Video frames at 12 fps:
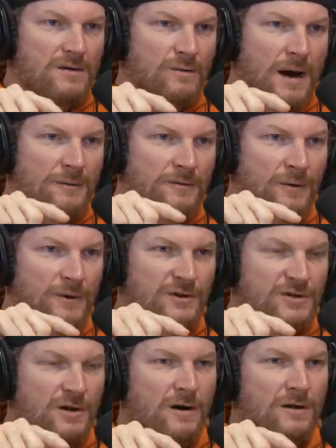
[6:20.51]
right before the
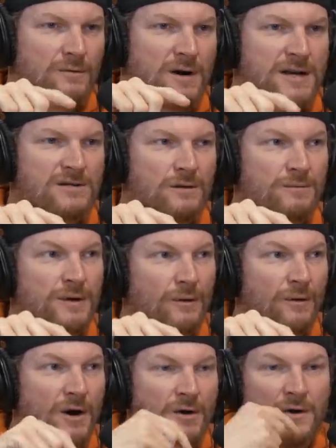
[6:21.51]
start of the race on pit
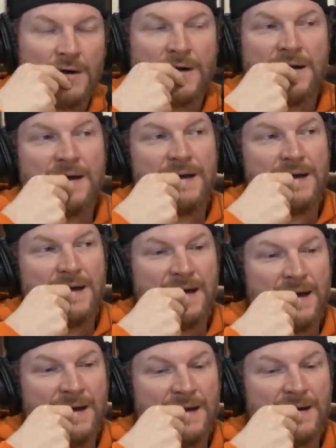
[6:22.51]
road,
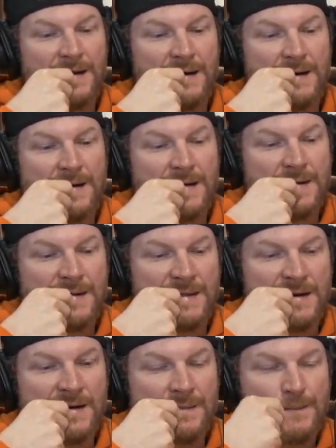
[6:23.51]
and
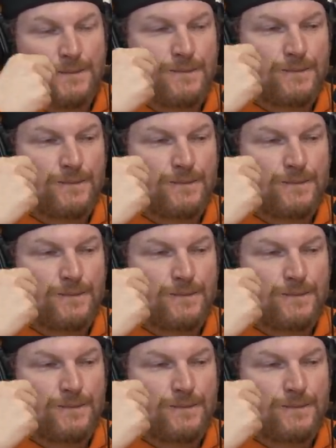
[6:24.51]
the